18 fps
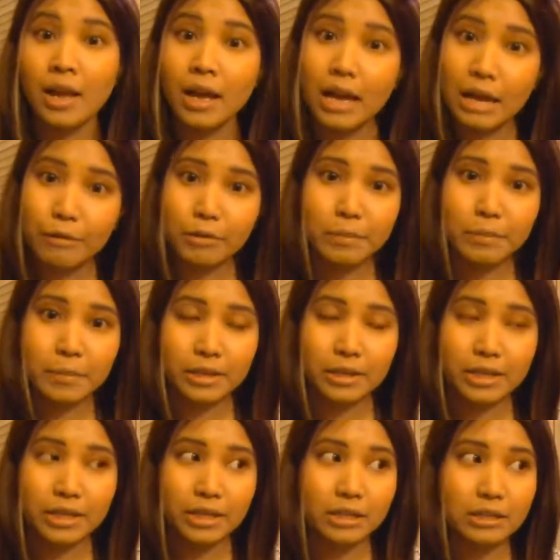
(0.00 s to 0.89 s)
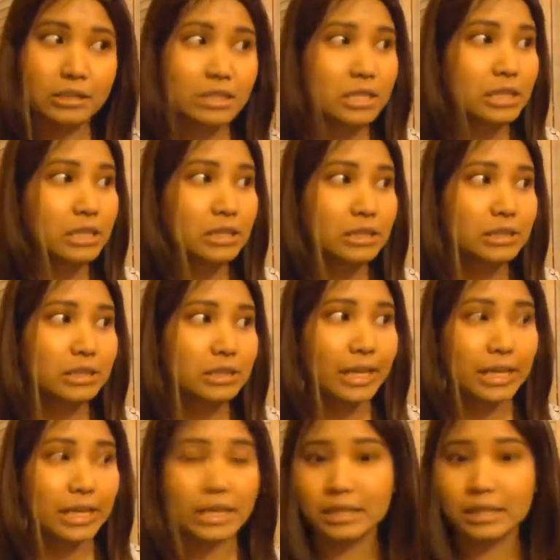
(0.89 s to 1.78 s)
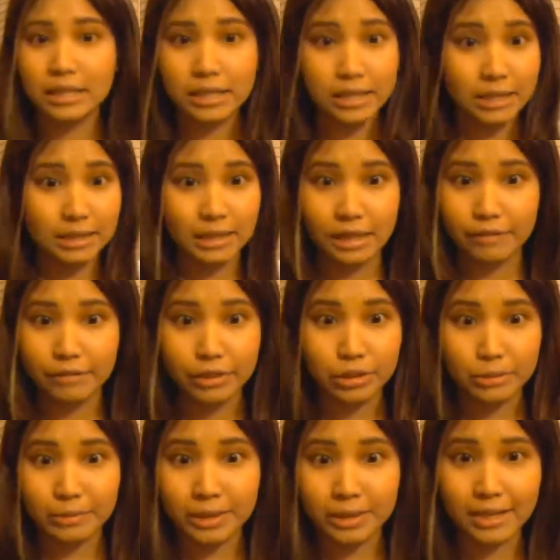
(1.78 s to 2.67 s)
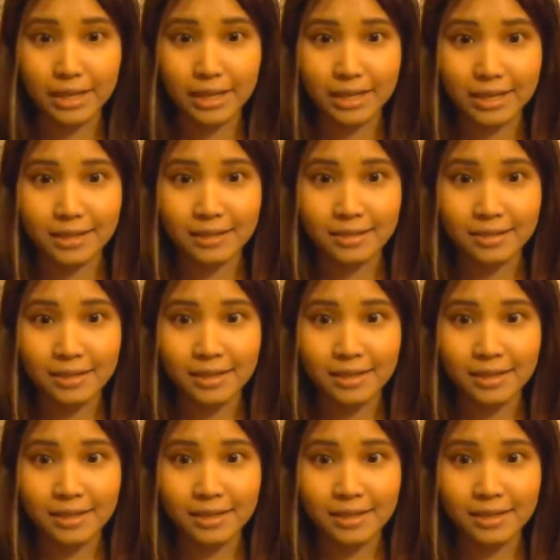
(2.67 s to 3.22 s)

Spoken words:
I would be there until like 11 or midnight.